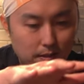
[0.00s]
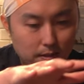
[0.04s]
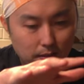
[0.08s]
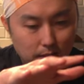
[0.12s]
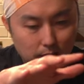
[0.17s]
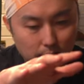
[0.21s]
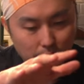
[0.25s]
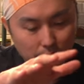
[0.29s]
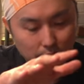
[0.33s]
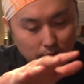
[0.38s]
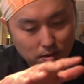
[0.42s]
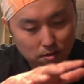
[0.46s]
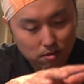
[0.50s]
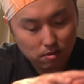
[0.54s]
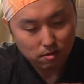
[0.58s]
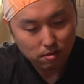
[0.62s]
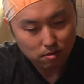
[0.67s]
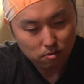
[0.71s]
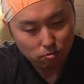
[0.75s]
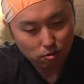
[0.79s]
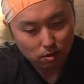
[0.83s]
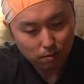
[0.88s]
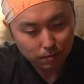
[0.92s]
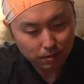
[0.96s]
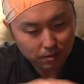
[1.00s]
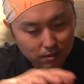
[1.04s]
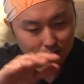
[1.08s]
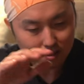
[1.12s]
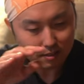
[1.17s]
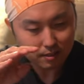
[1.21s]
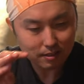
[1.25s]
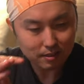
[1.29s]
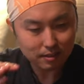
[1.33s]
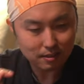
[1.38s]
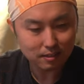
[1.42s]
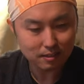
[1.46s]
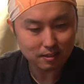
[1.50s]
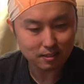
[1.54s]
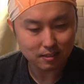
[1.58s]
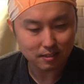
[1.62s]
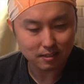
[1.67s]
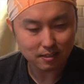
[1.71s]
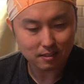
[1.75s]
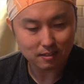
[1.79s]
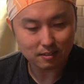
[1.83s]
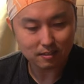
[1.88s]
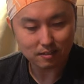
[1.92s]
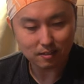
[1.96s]
the
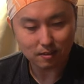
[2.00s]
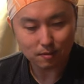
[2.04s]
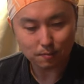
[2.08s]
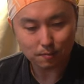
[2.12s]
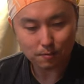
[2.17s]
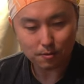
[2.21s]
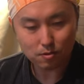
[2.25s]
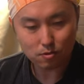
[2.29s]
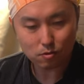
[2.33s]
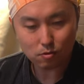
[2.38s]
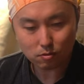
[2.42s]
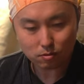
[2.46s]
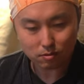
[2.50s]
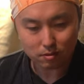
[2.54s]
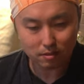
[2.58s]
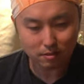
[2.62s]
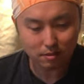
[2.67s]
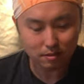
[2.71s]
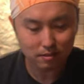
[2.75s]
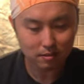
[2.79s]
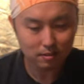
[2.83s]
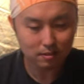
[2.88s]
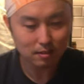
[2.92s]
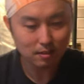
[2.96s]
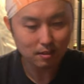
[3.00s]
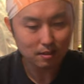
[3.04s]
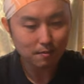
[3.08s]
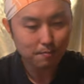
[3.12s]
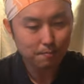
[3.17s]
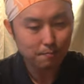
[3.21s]
drumsticks, some shoulders,